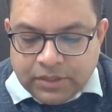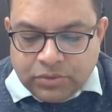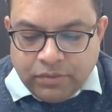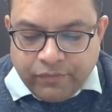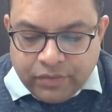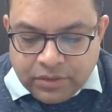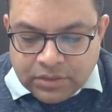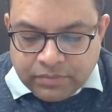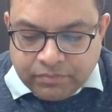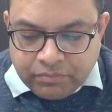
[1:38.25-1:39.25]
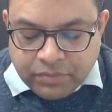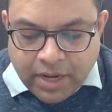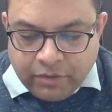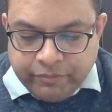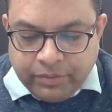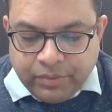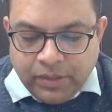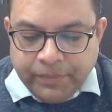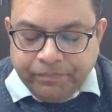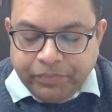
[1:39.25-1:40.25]
So the first kind of people
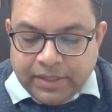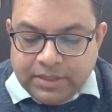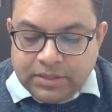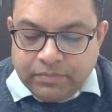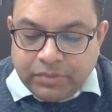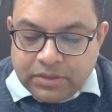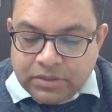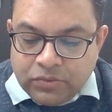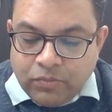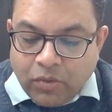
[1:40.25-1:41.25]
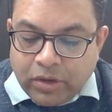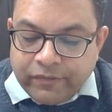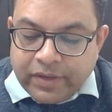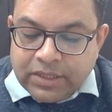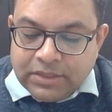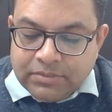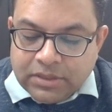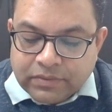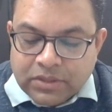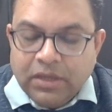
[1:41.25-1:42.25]
is person who mortifies
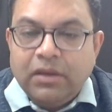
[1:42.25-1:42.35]
themselves,